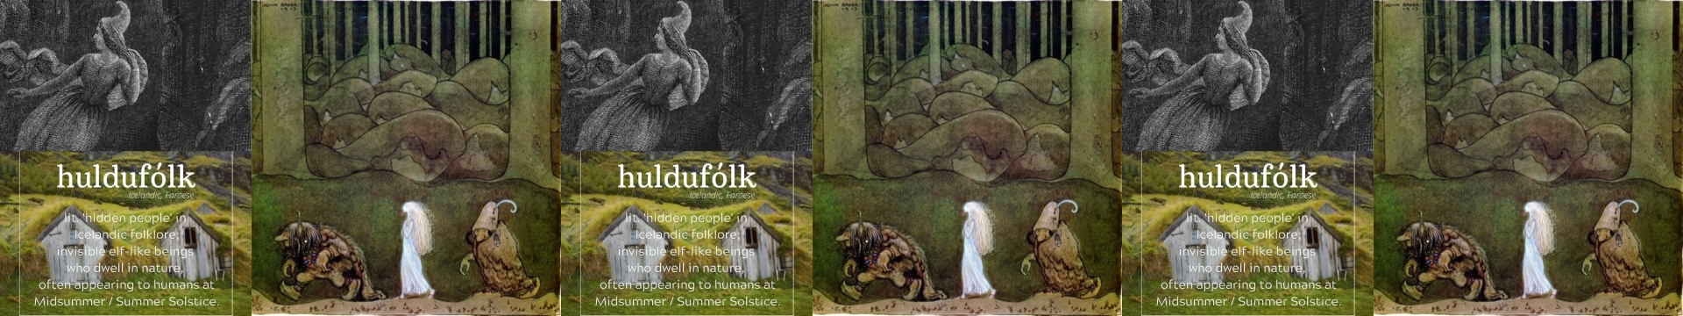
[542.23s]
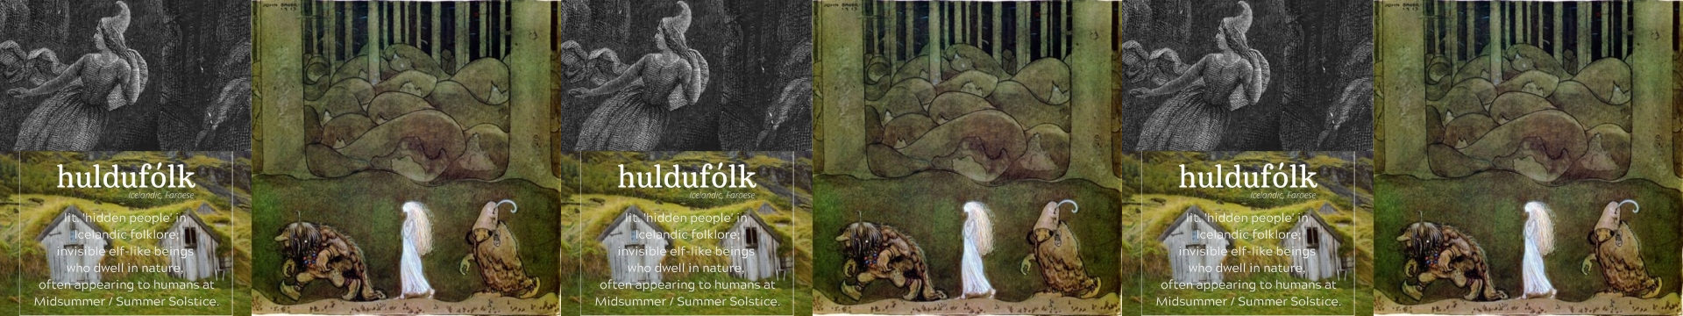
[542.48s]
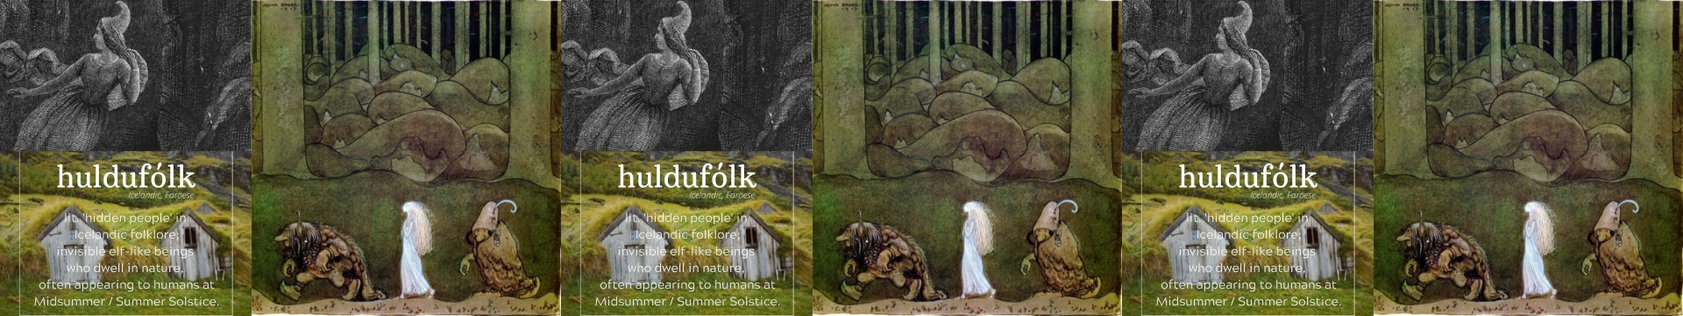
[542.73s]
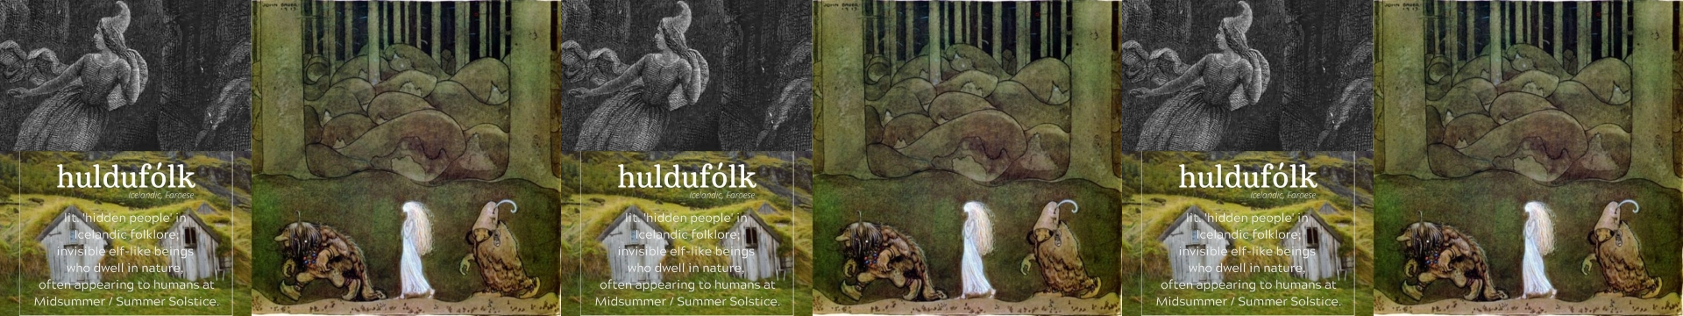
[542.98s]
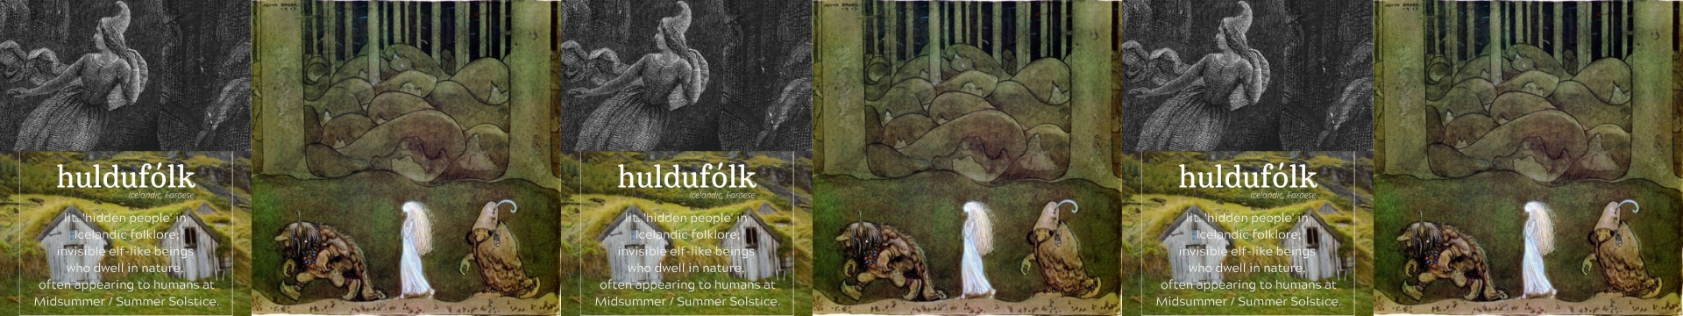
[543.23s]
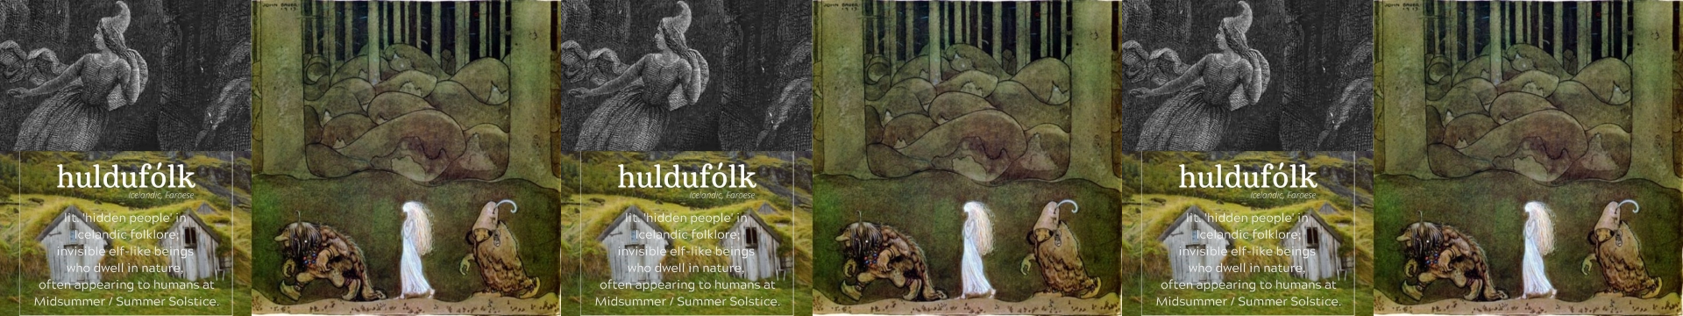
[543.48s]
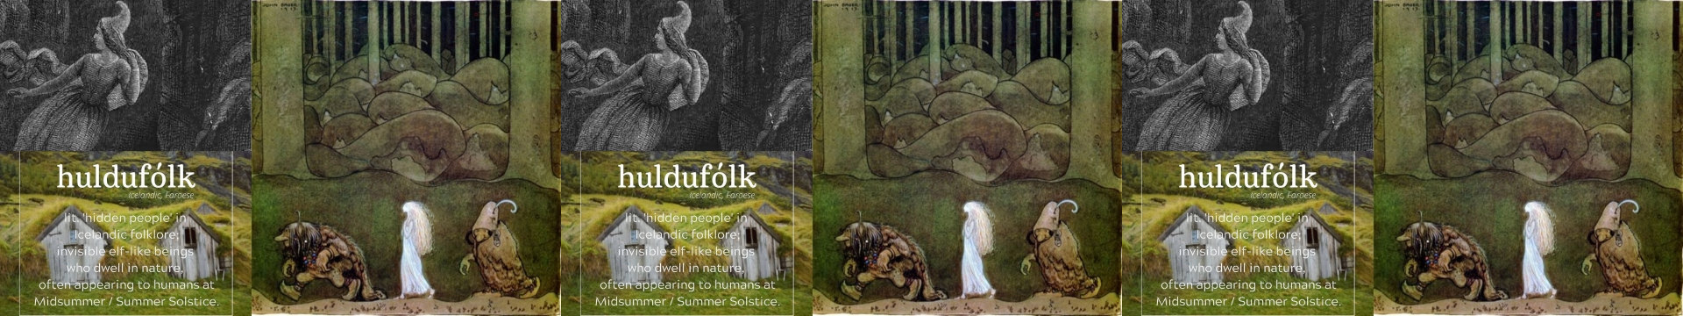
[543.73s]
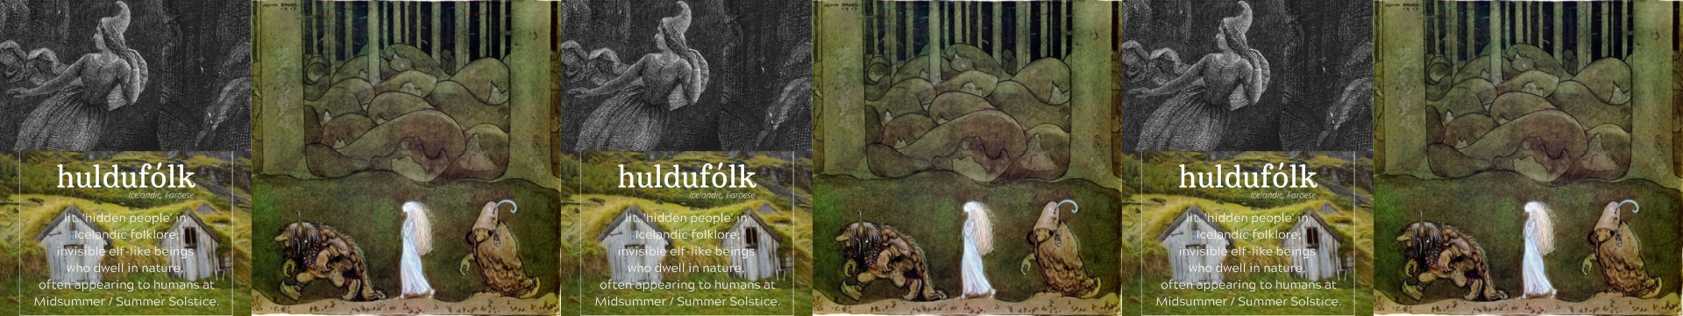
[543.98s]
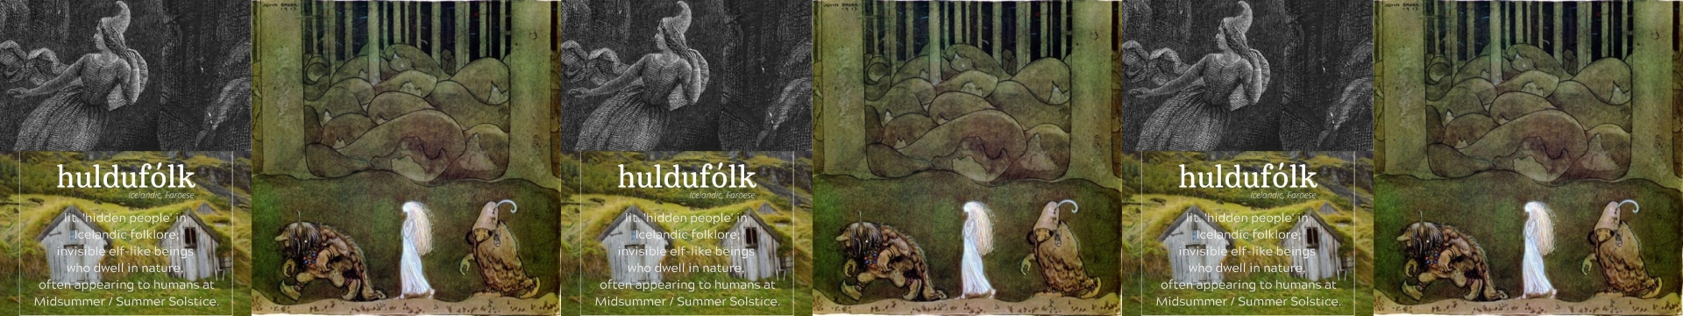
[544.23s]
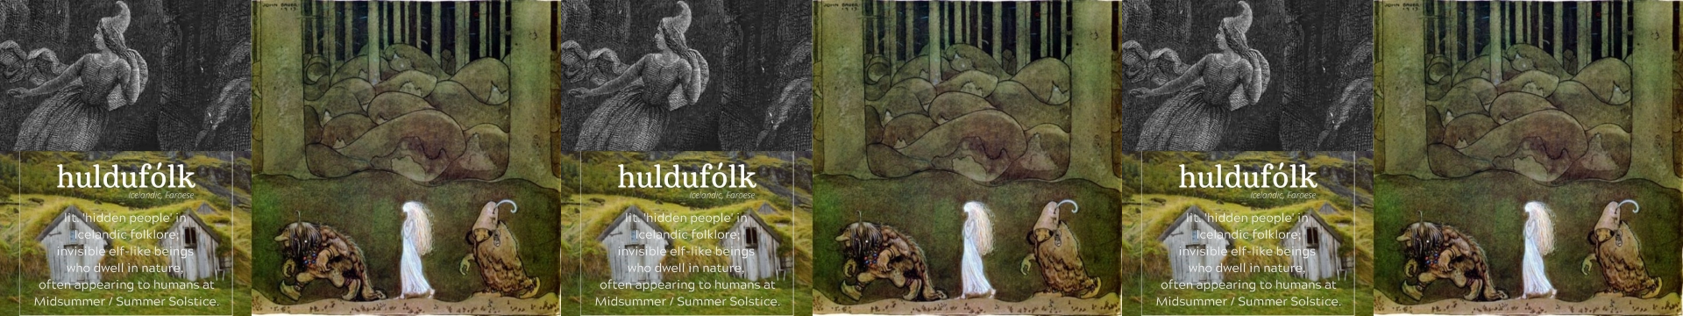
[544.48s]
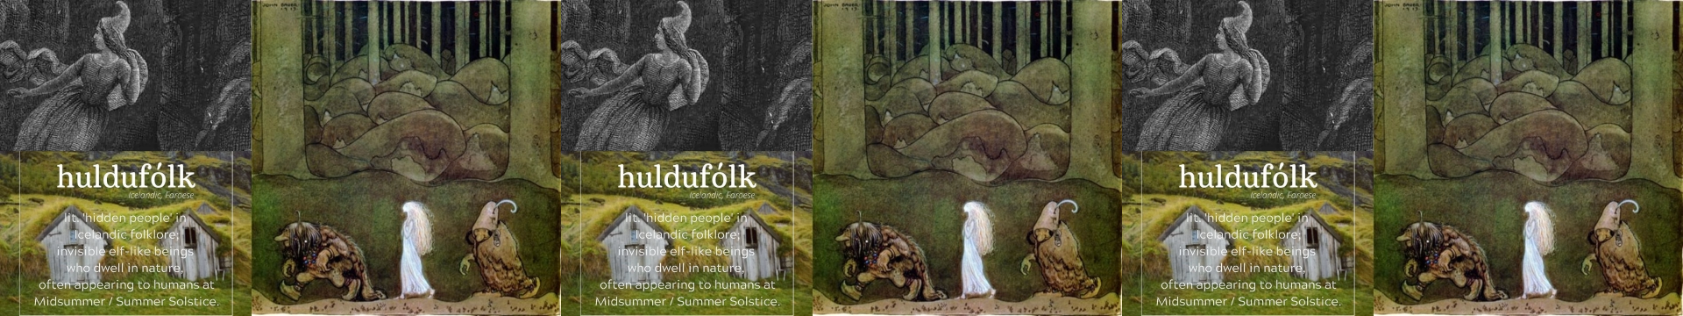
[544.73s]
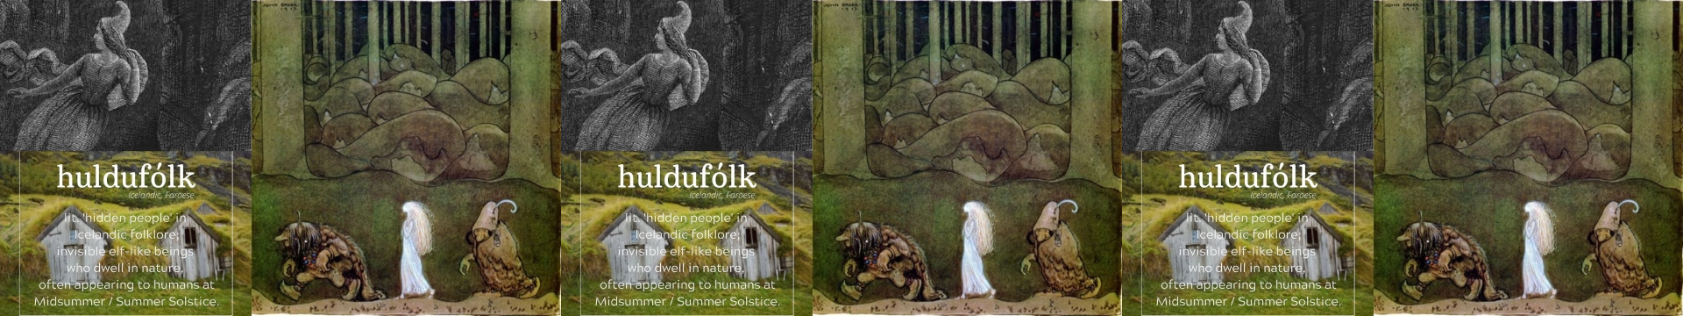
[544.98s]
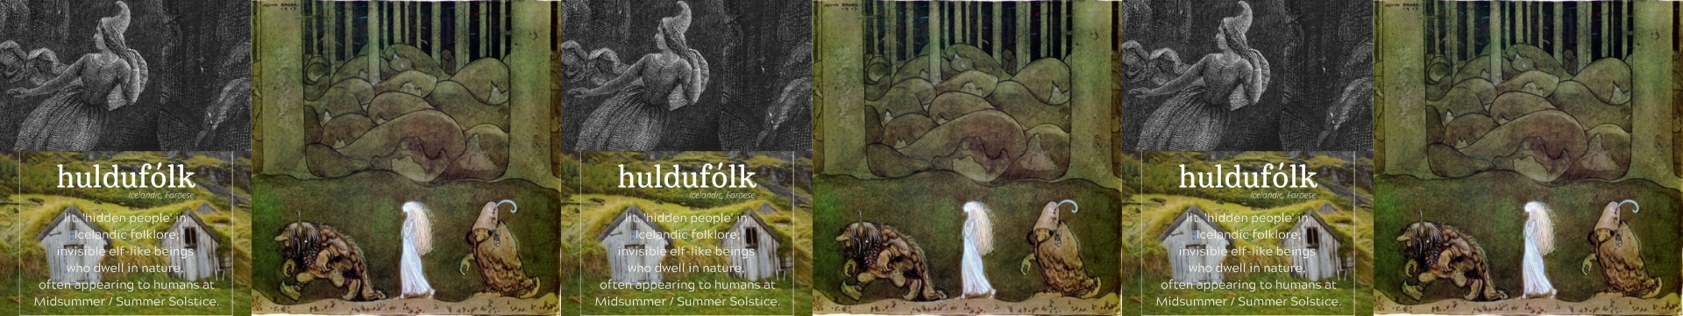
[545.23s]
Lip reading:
Nobody's mouth can be seen.